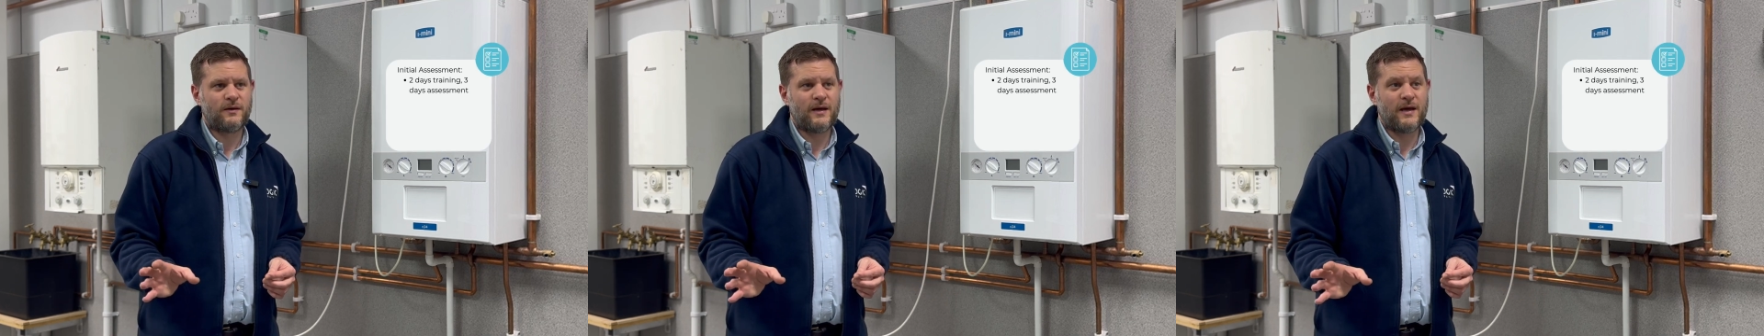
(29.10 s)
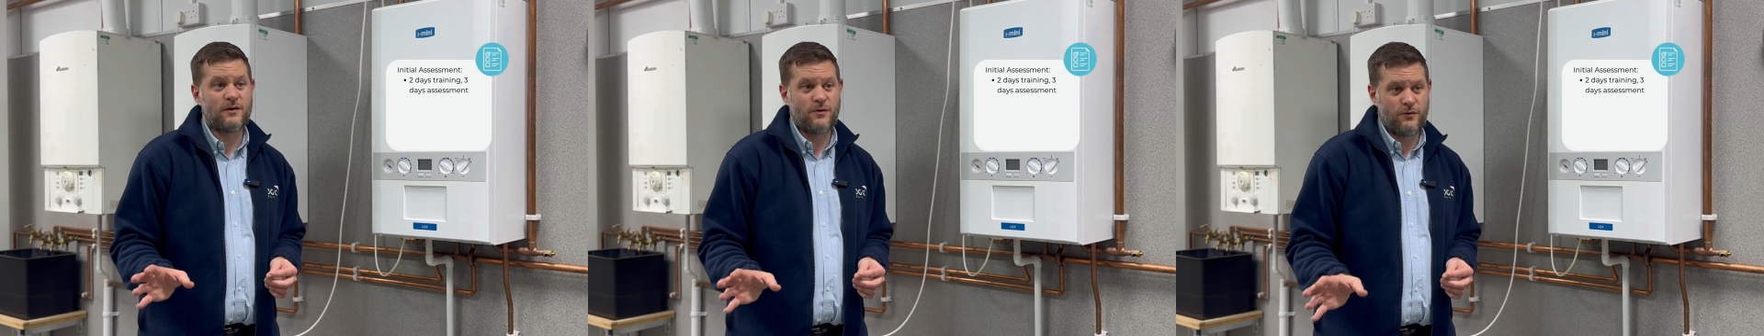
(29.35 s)

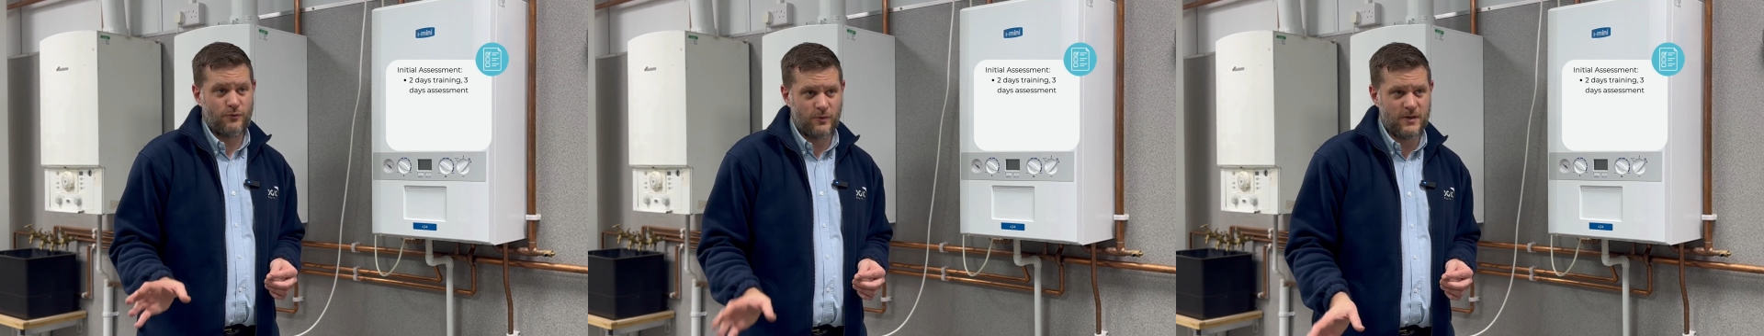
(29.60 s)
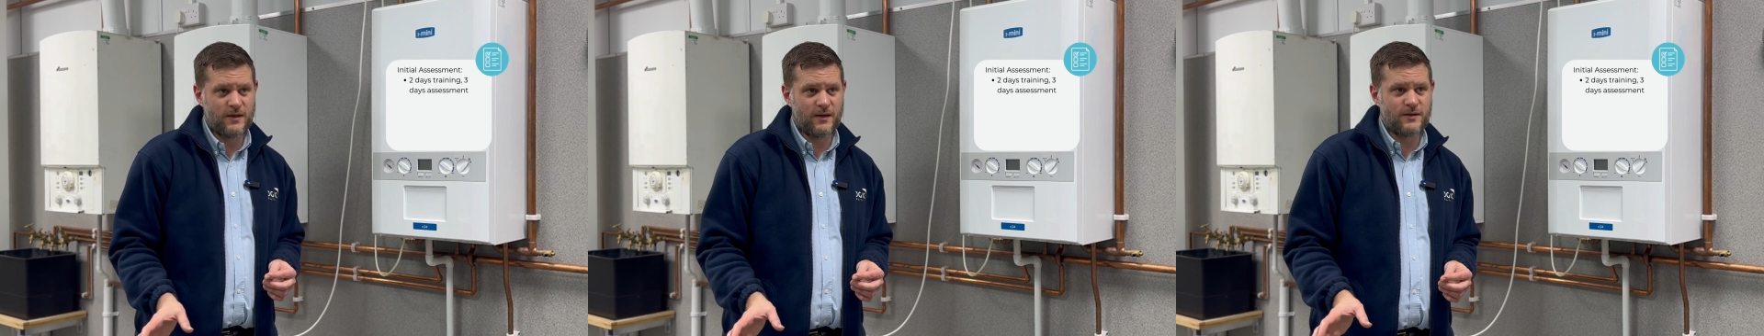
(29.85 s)
and
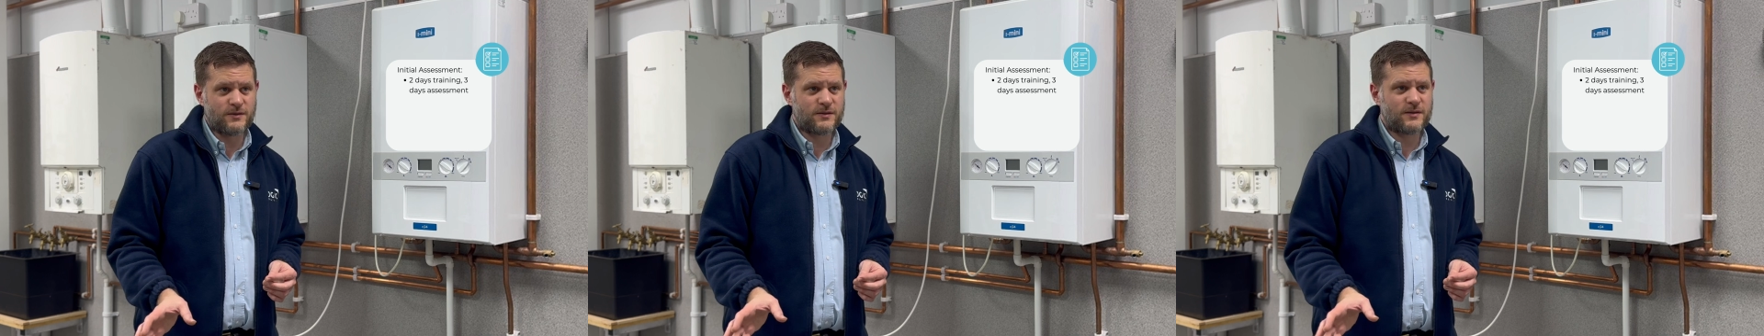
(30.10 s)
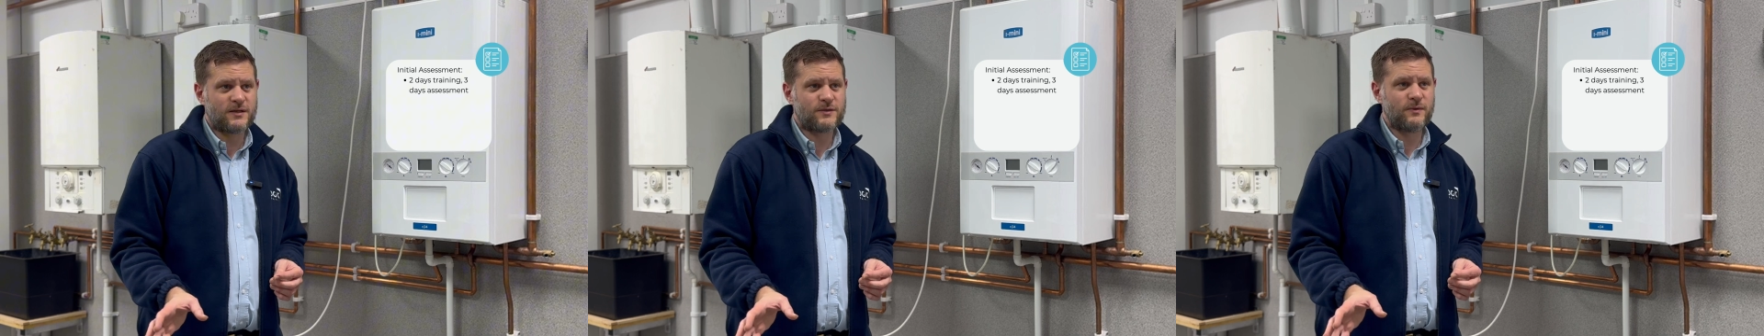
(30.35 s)
3 days
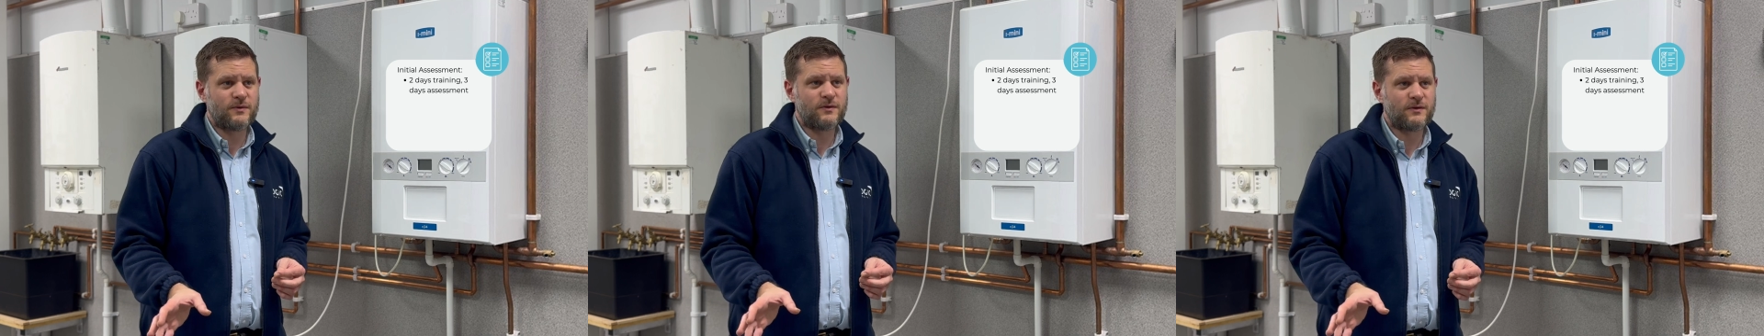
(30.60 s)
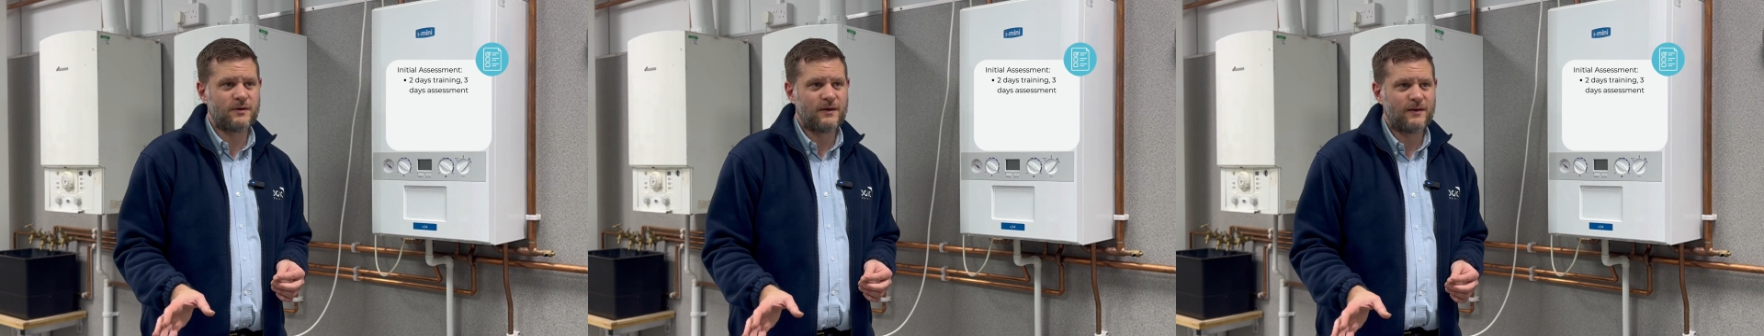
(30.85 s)

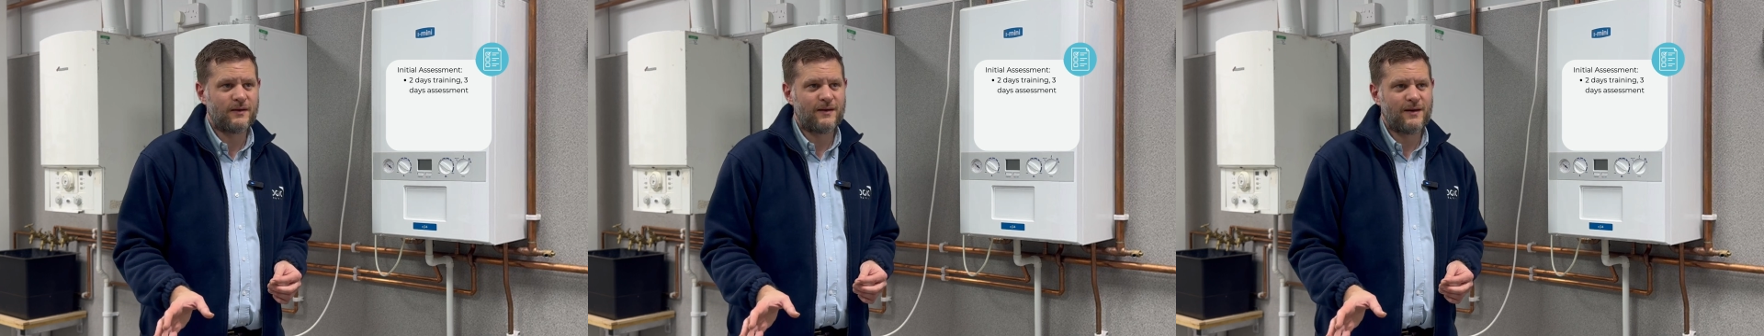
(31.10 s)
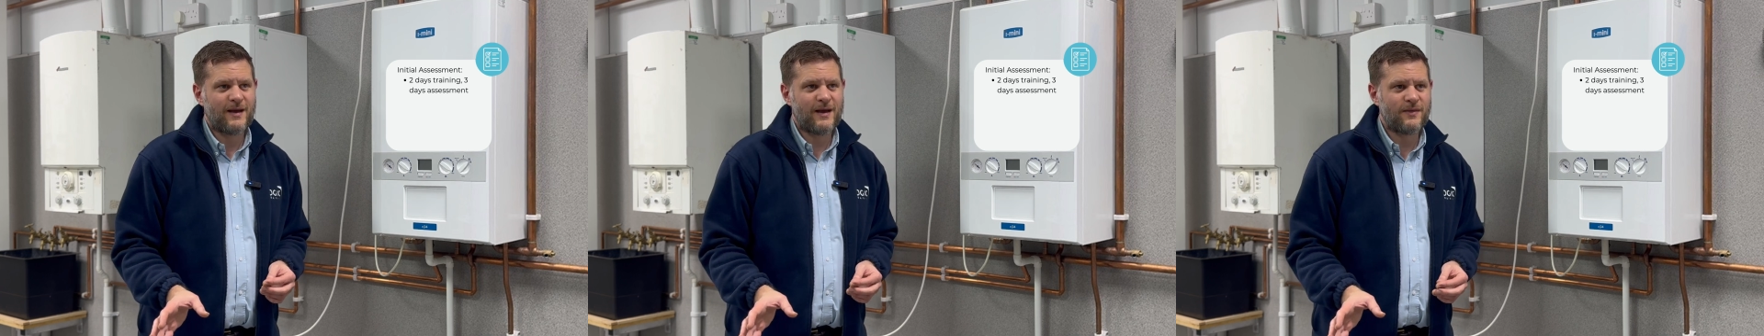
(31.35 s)
assessment,
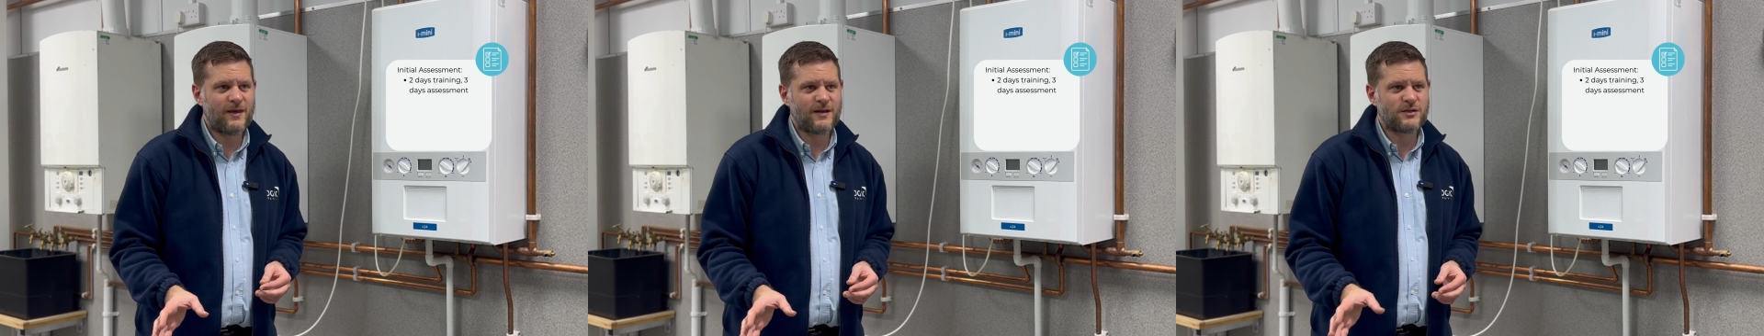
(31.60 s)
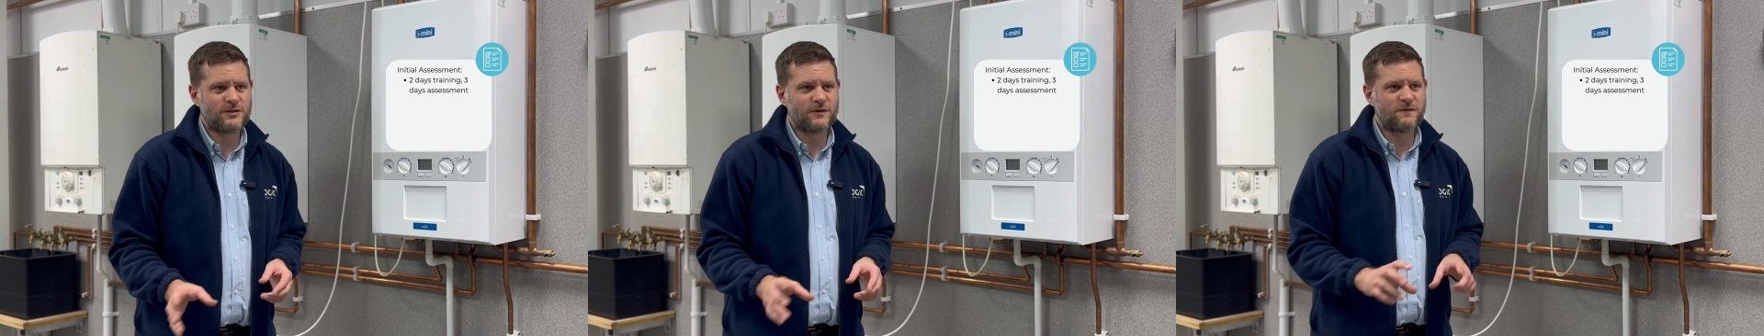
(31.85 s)
and
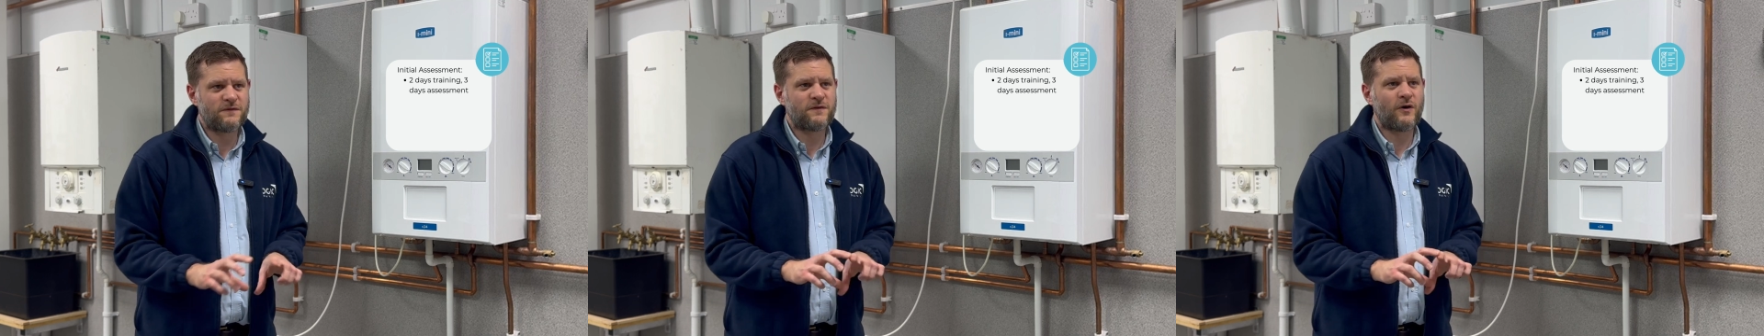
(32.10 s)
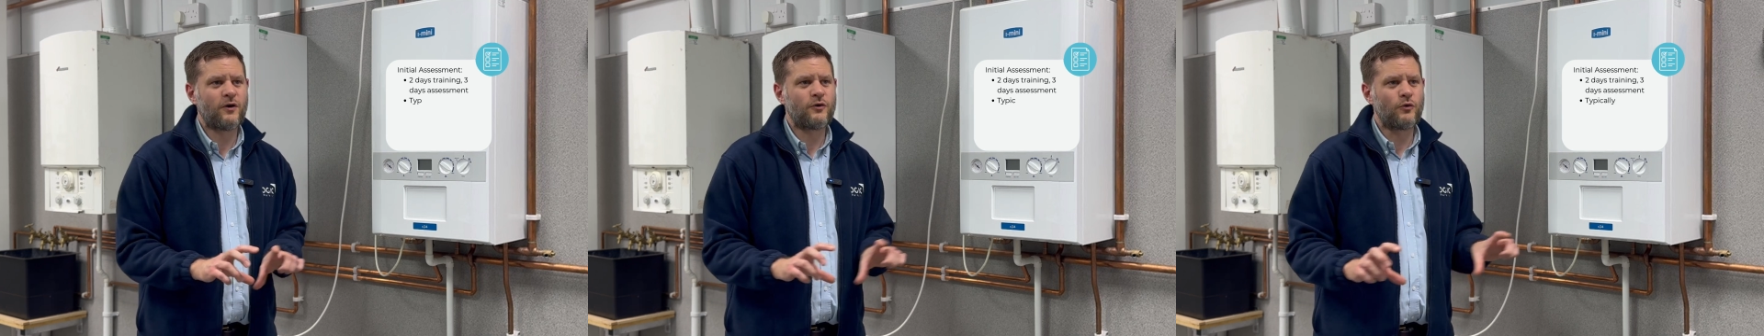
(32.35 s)
that's the
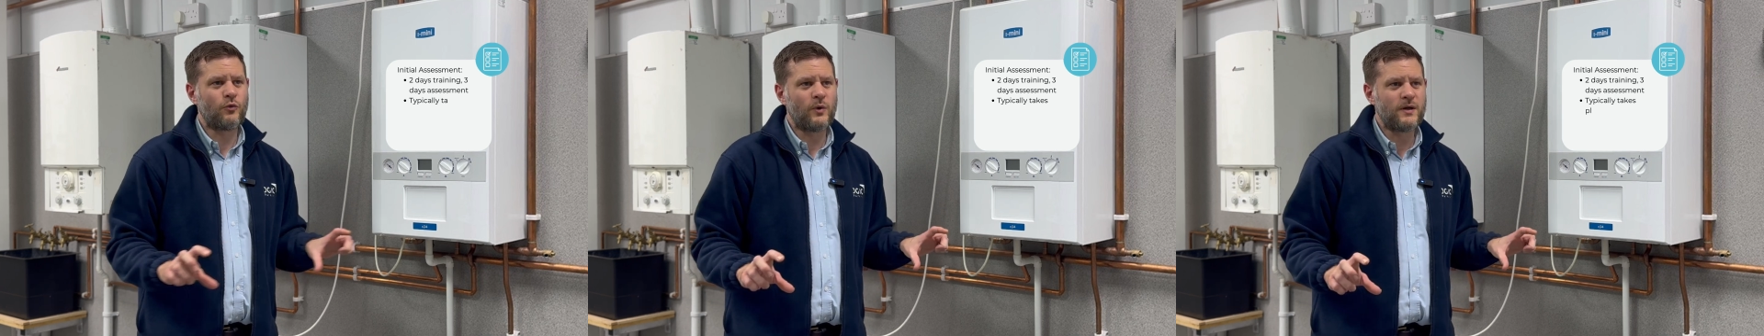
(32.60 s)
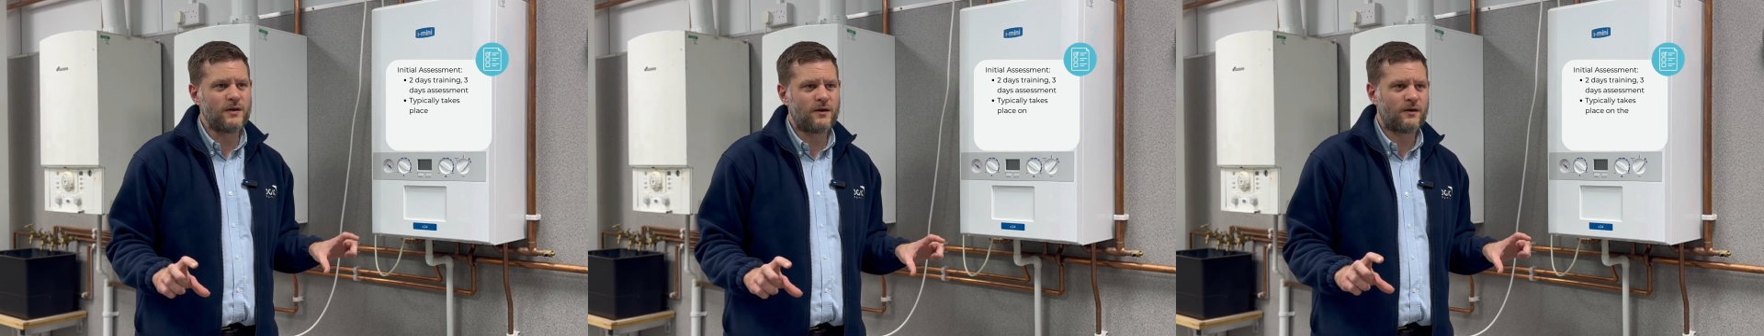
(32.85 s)
final
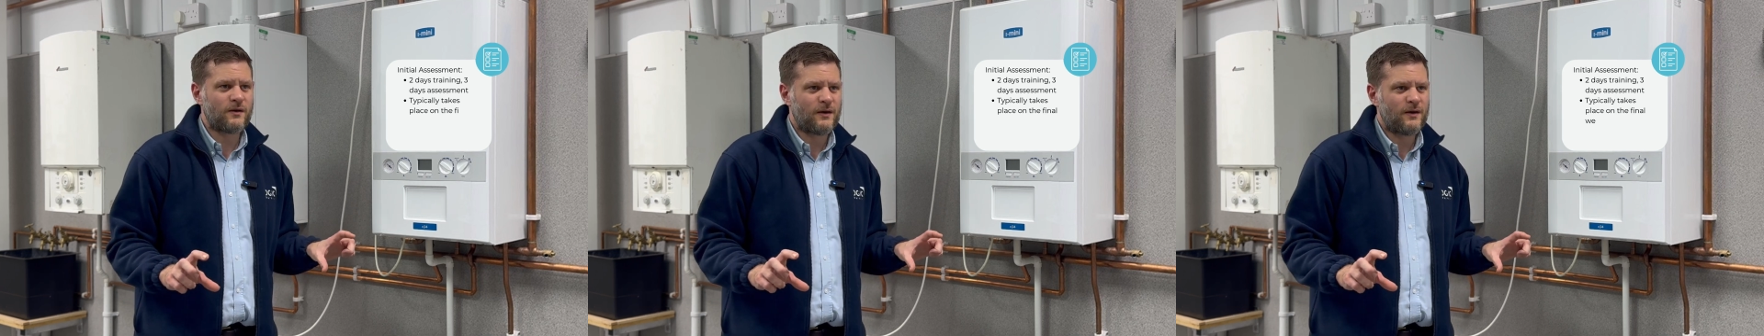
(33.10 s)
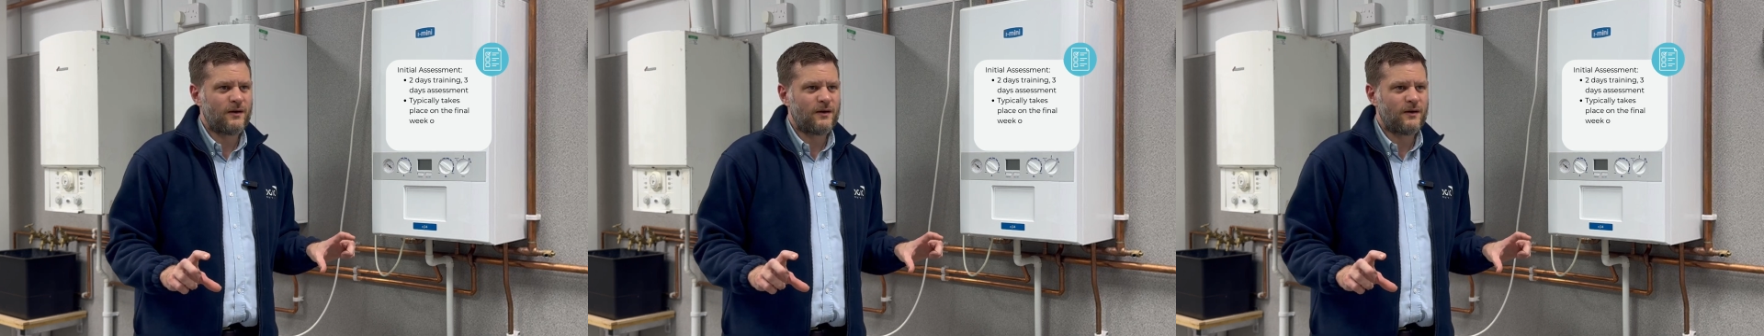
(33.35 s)
week